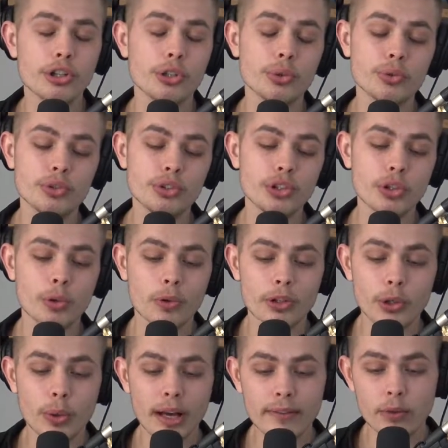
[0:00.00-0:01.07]
you you
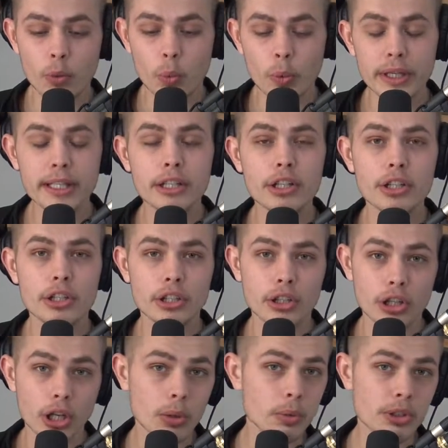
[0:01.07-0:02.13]
you have a weaker and
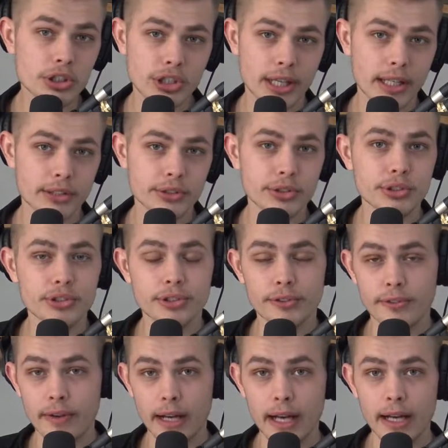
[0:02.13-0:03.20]
lower chance to
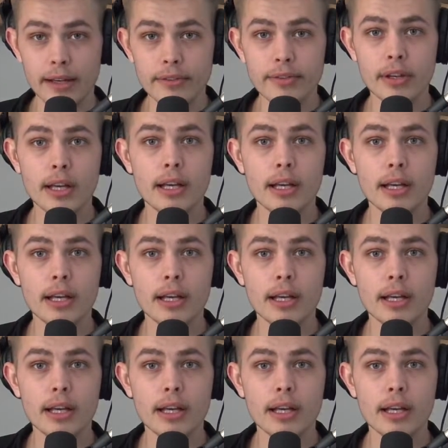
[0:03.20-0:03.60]
survive